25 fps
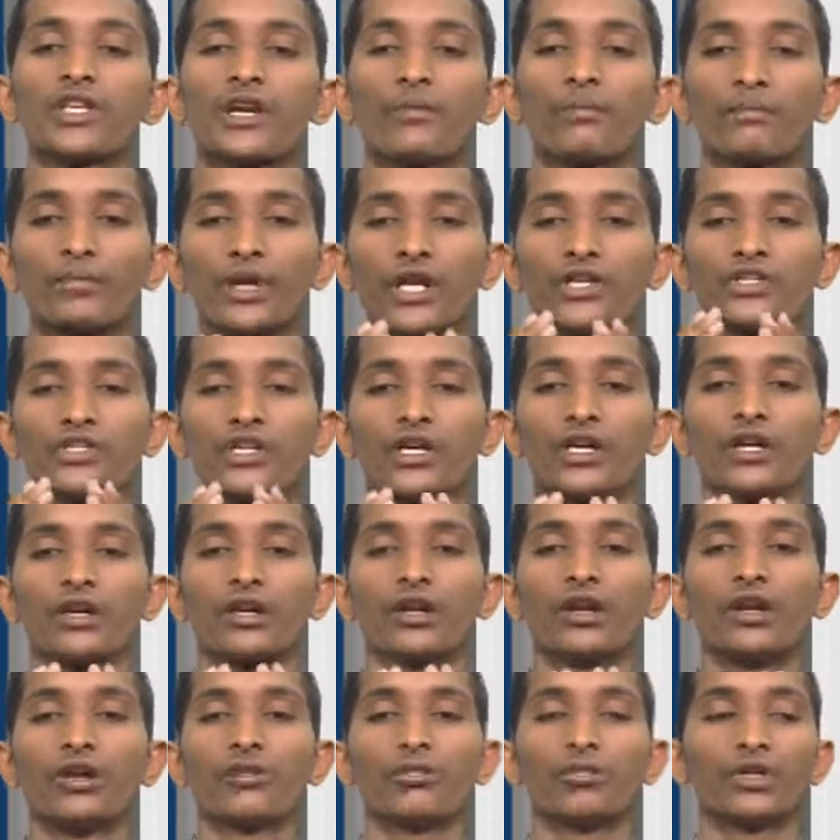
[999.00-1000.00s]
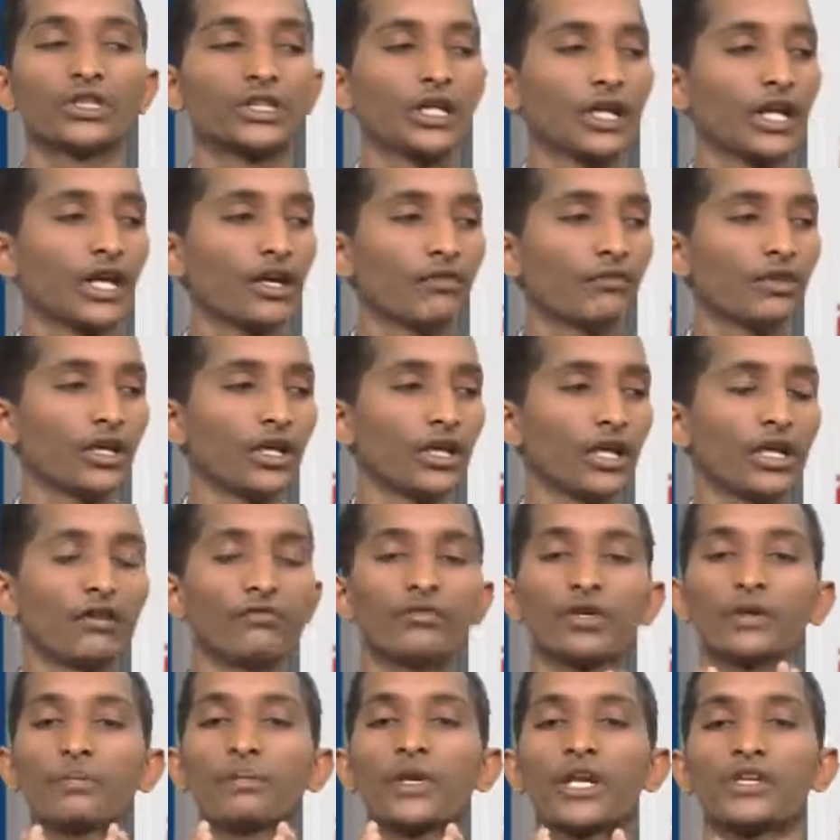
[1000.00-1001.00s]
pressure with a
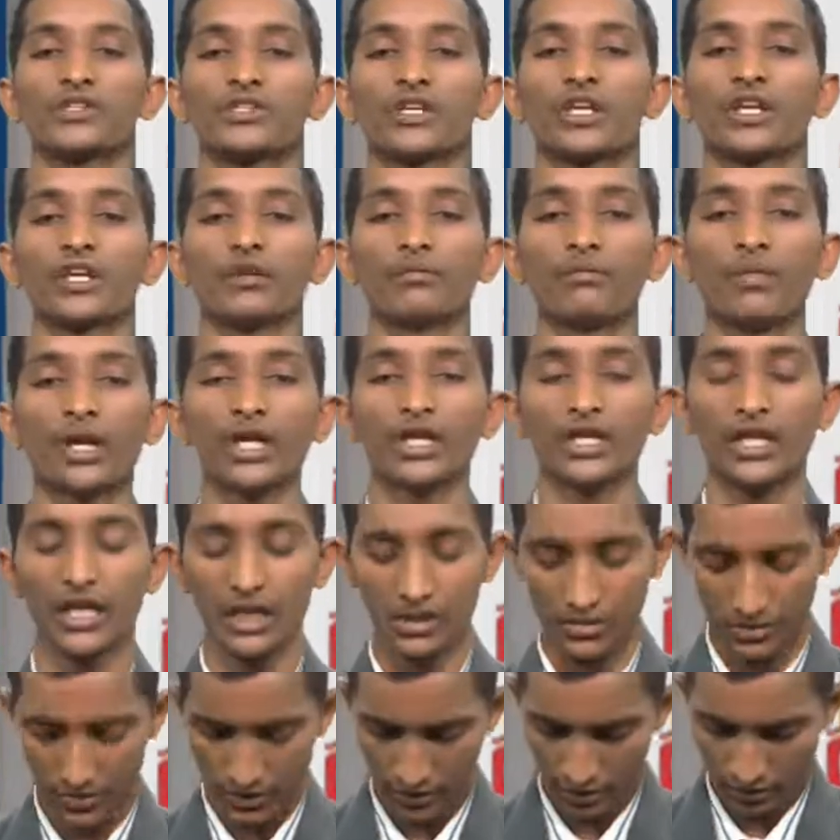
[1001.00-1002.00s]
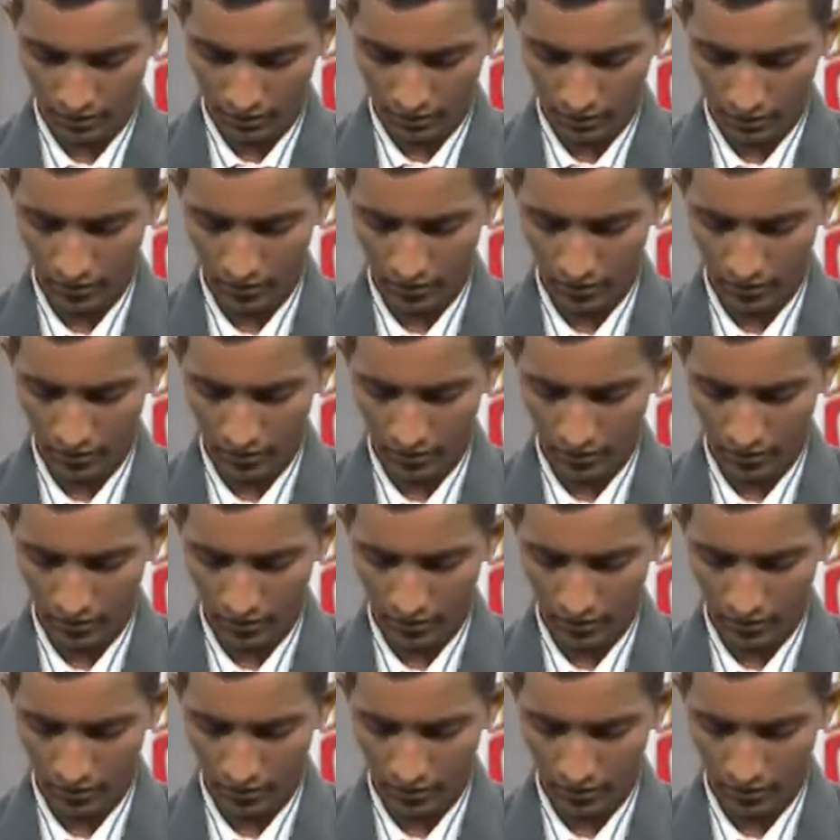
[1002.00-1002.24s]
heavy pressure it maintains.